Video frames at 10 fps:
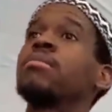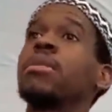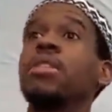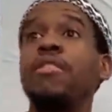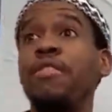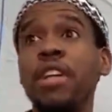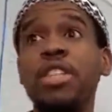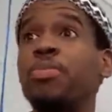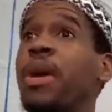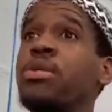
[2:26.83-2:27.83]
The Philly
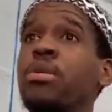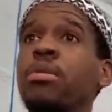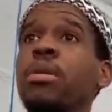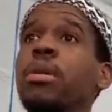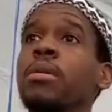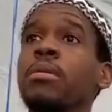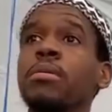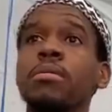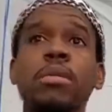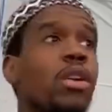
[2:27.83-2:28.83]
special.
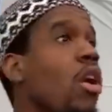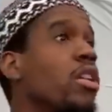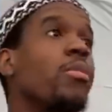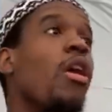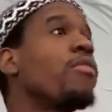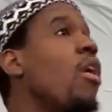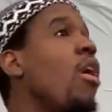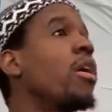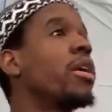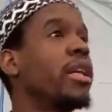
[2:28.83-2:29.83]
They caught them off
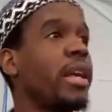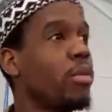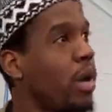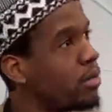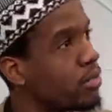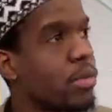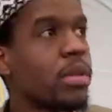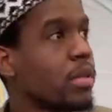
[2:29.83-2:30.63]
guard. And they what?